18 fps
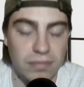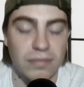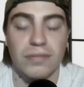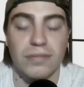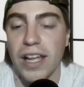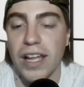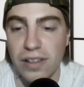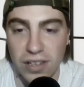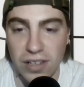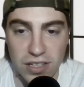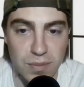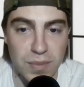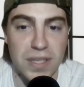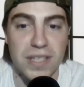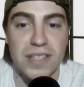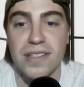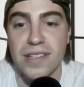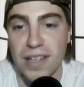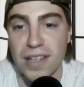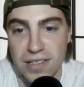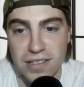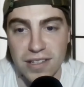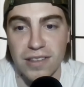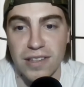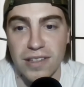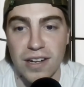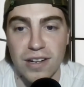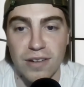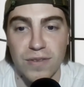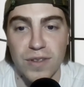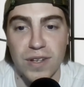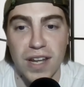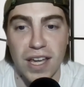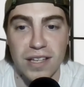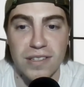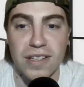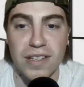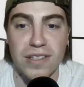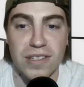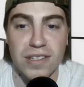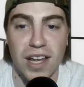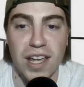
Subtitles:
likely to be 6th at the end of the next season.